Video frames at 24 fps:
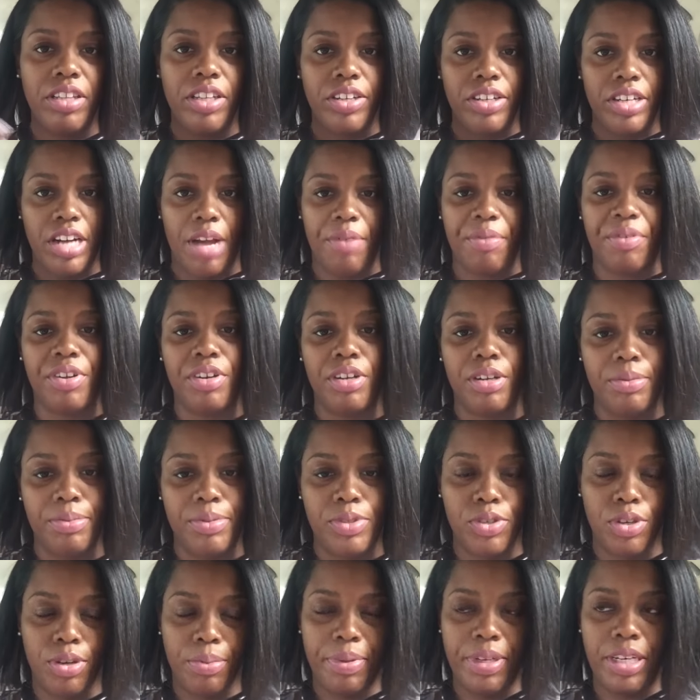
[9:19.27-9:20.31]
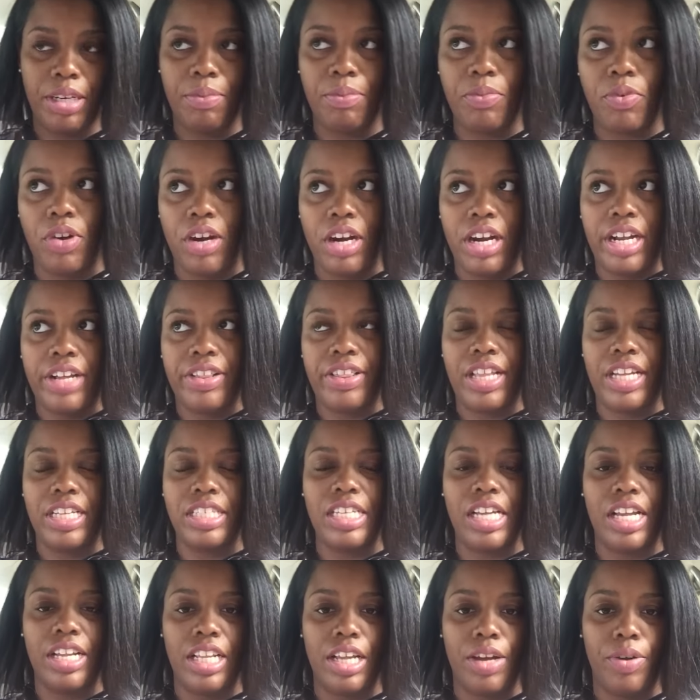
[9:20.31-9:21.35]
they're not going to absorb anymore, and that's
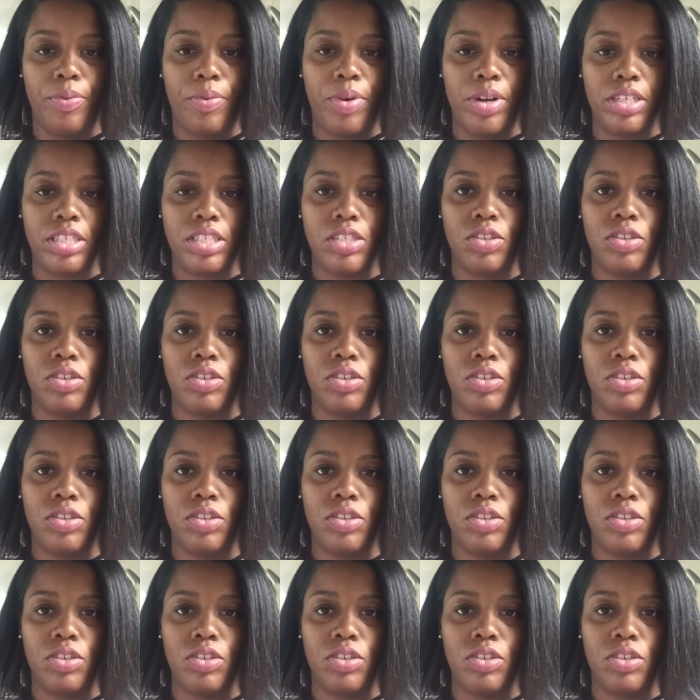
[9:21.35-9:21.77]
how that works.